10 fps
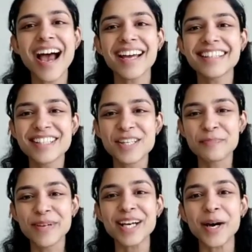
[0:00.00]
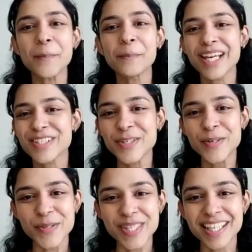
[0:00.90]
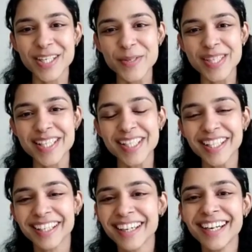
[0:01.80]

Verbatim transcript: And it's been a pleasure hosting you, sir.